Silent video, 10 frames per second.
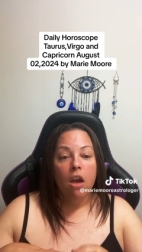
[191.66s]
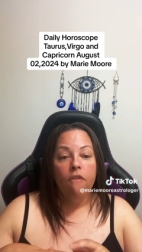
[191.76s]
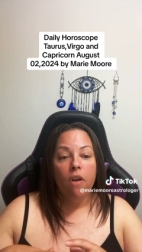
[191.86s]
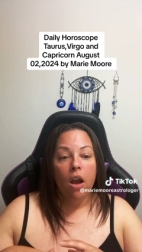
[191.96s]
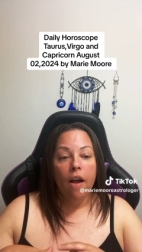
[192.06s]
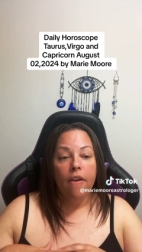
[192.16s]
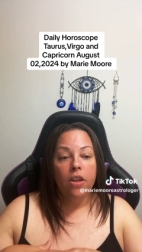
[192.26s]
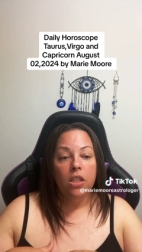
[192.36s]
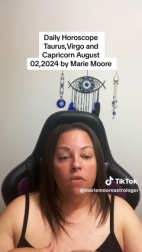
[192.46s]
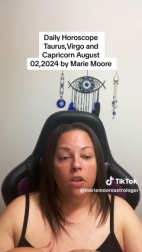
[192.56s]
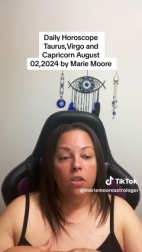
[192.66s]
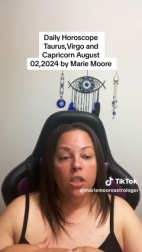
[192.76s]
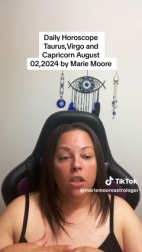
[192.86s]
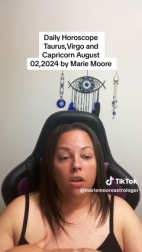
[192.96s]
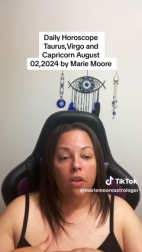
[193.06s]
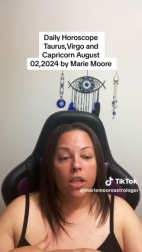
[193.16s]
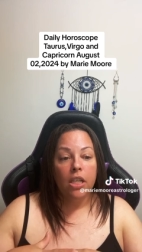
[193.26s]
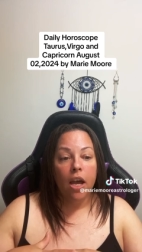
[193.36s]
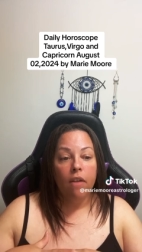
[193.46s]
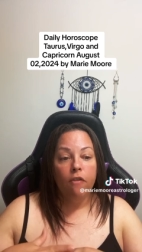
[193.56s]
For others of you, this is a great
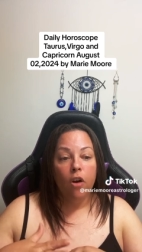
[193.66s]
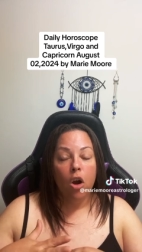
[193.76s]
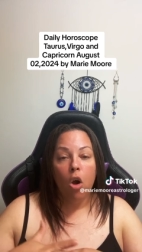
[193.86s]
time for